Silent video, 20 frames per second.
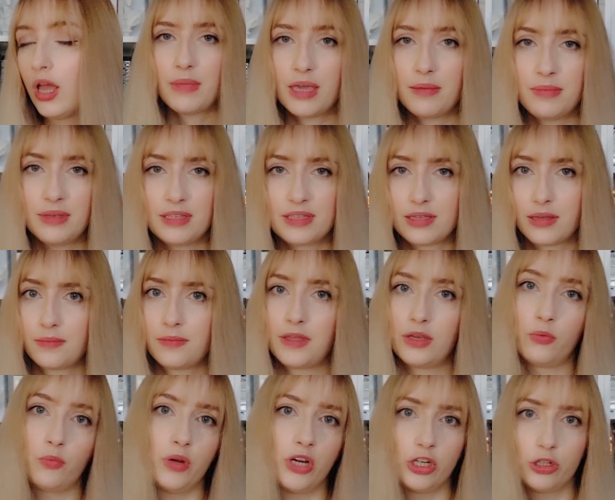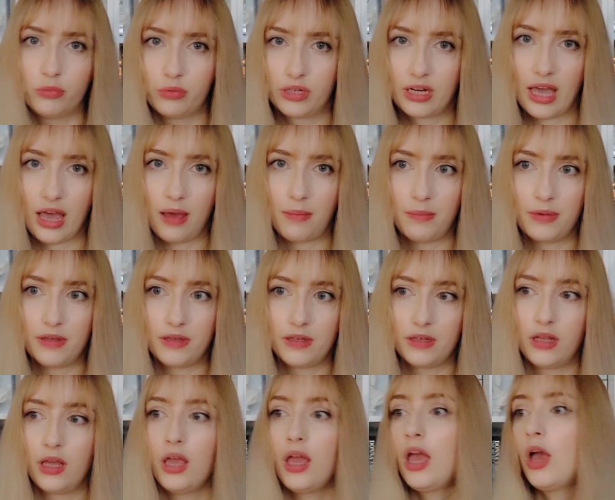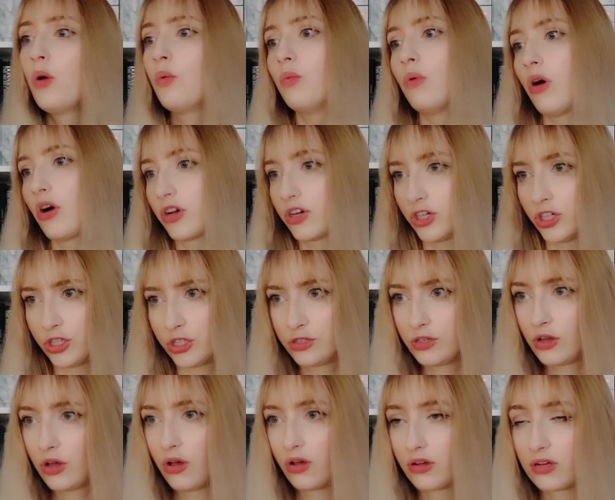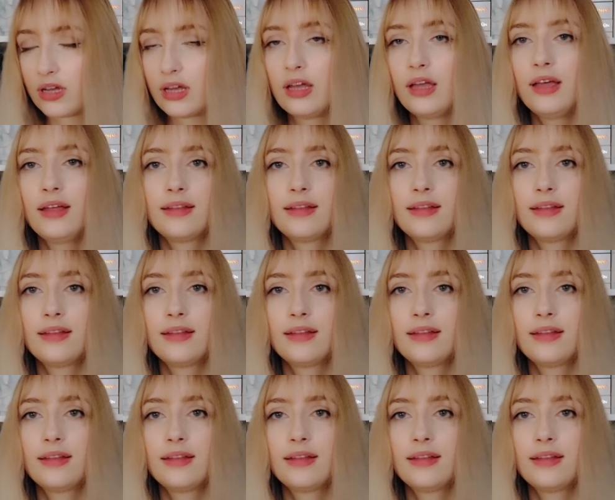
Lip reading: Maybe something weird would happen, walk her dog.